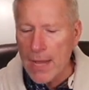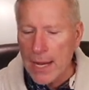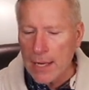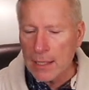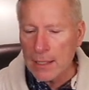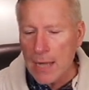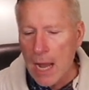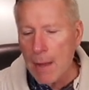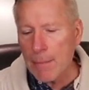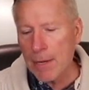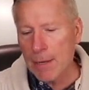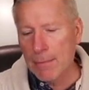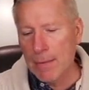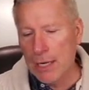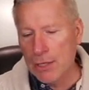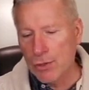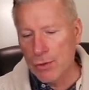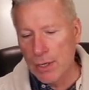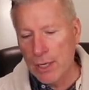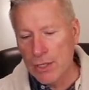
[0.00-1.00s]
Economic
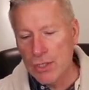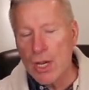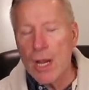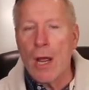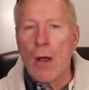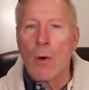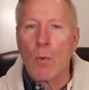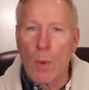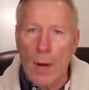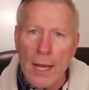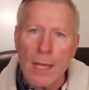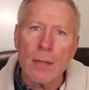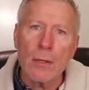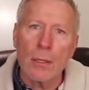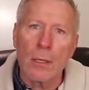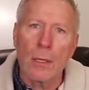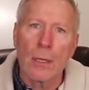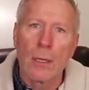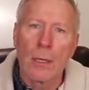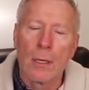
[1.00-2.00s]
metrics.
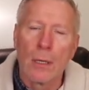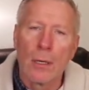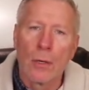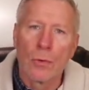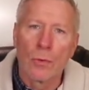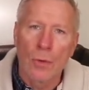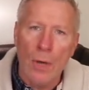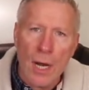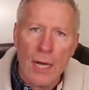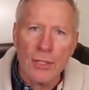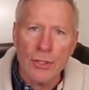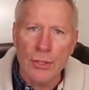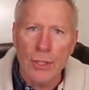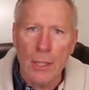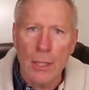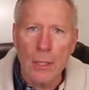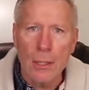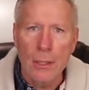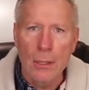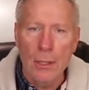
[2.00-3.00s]
Well,
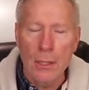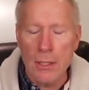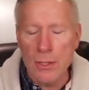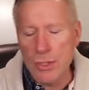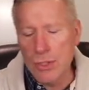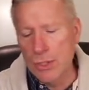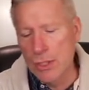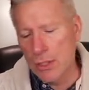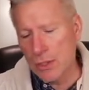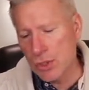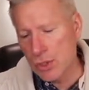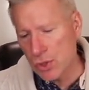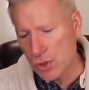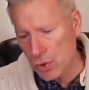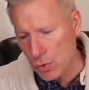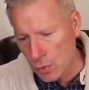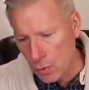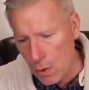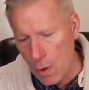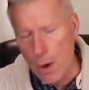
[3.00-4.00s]
Russia is
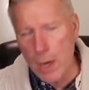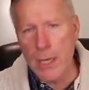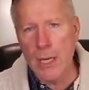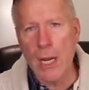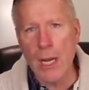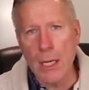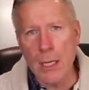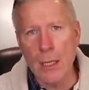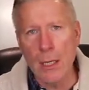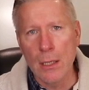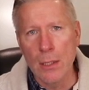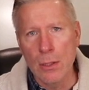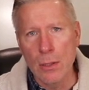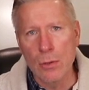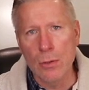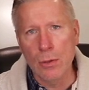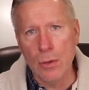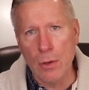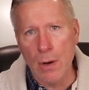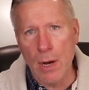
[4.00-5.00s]
destroying
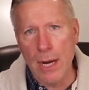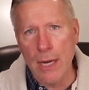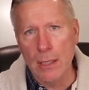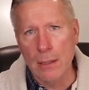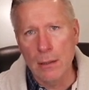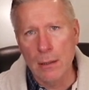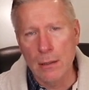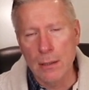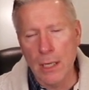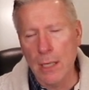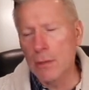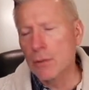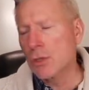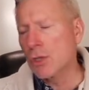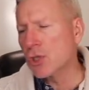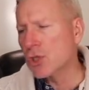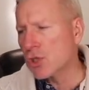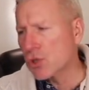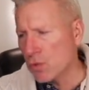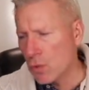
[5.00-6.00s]
Ukraine. They are
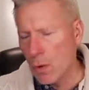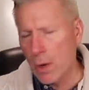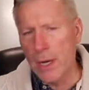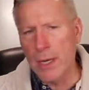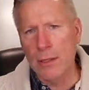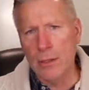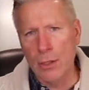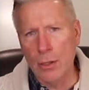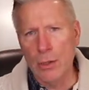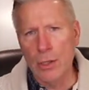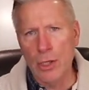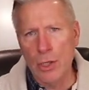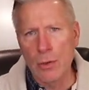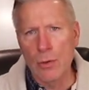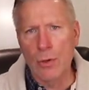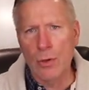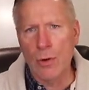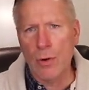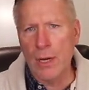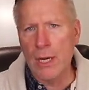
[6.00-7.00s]
destroying their
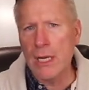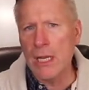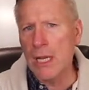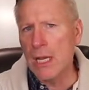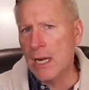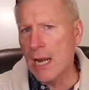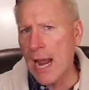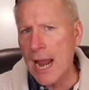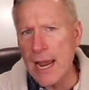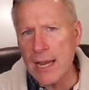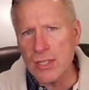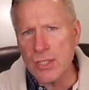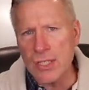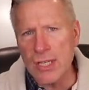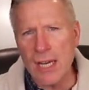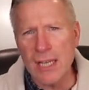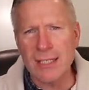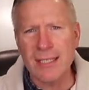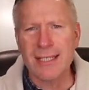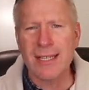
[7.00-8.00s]
Ukrainian
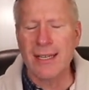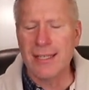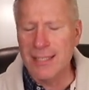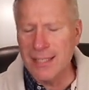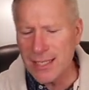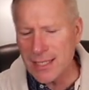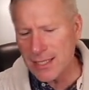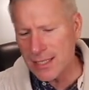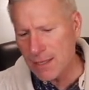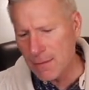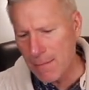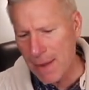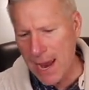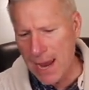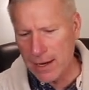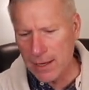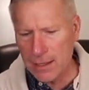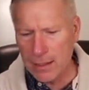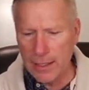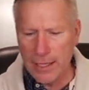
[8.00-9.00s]
assets
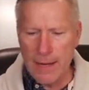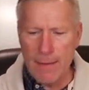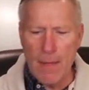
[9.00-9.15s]
systematically.